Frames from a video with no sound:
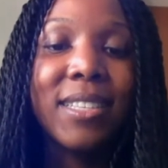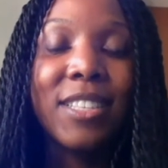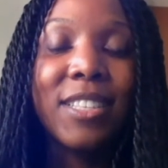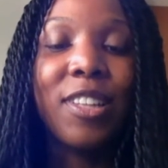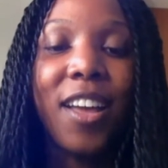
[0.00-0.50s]
And
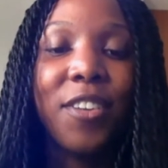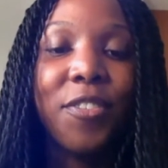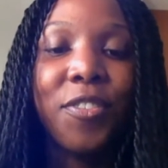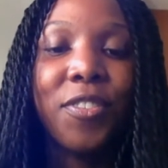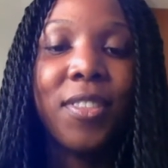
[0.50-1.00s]

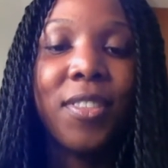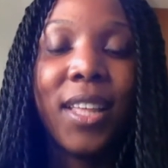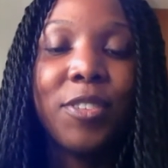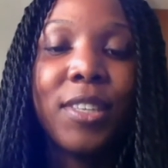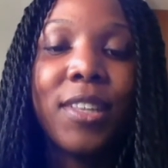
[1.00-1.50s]

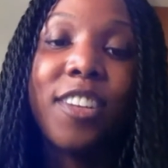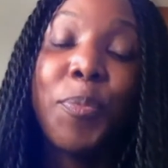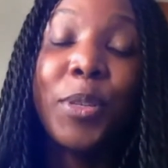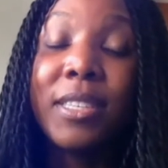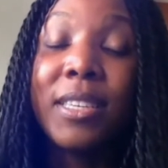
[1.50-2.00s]
there's a lot of
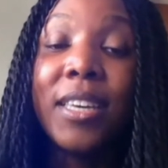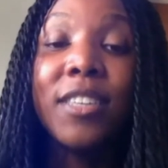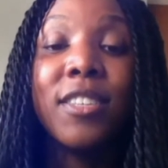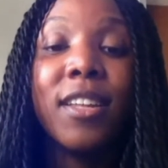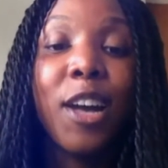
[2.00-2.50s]

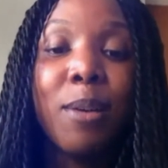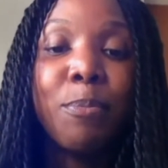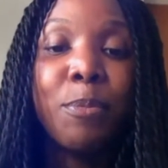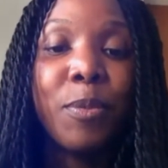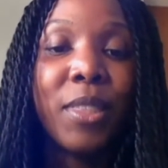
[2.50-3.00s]
prestige that
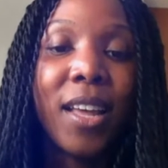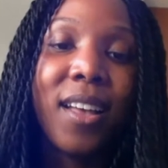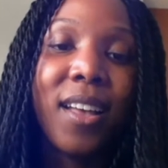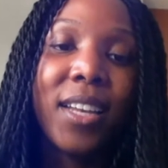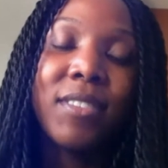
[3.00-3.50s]
comes with that
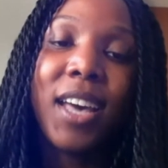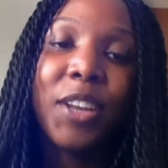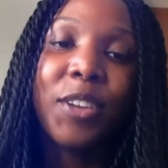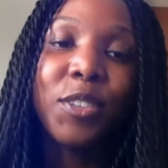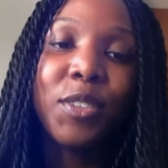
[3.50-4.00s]
kind of
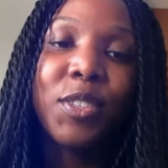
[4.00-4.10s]
title.